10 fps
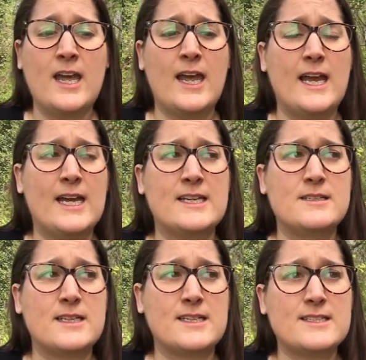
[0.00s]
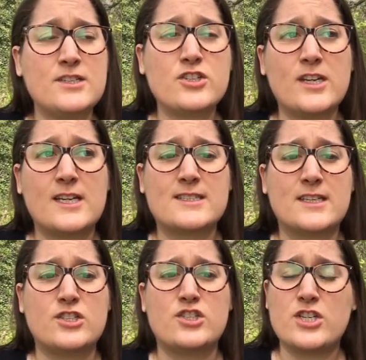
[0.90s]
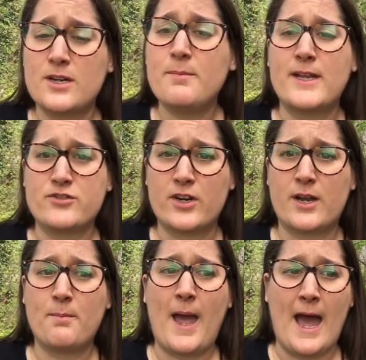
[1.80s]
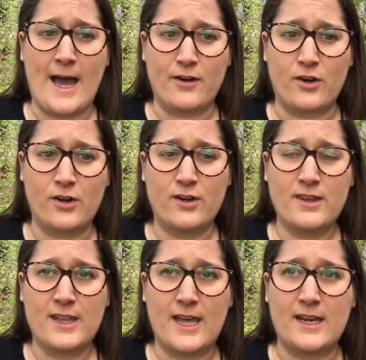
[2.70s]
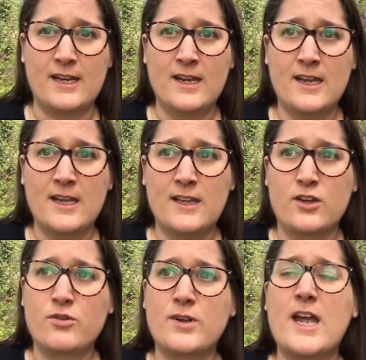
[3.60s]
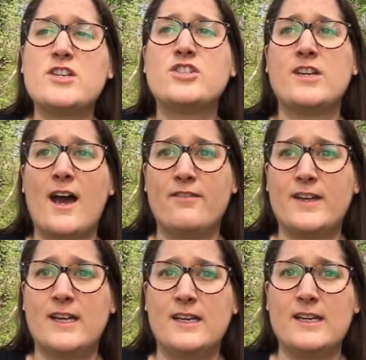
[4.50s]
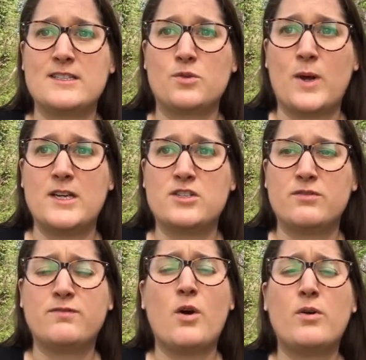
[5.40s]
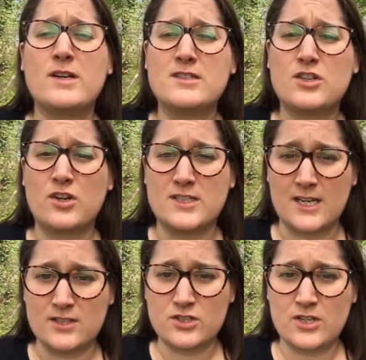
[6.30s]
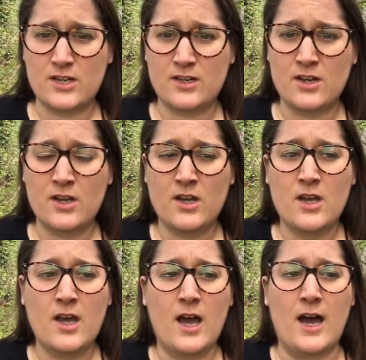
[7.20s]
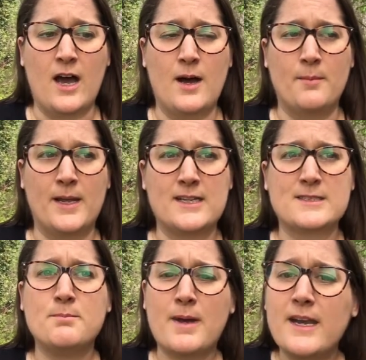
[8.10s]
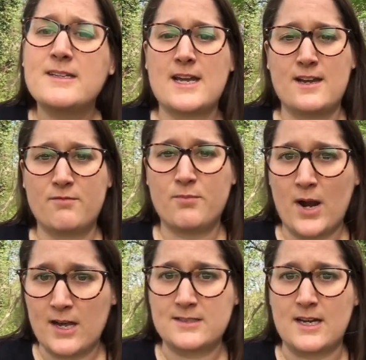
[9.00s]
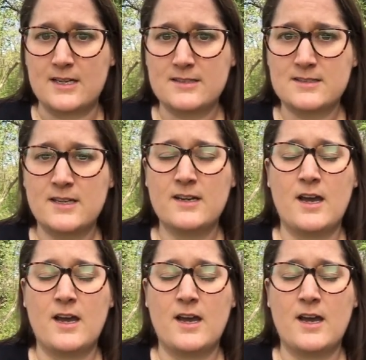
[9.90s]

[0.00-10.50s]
And essentially it's a geometric pattern that the creation of it is a way to focus your attention, and it's a meditative process.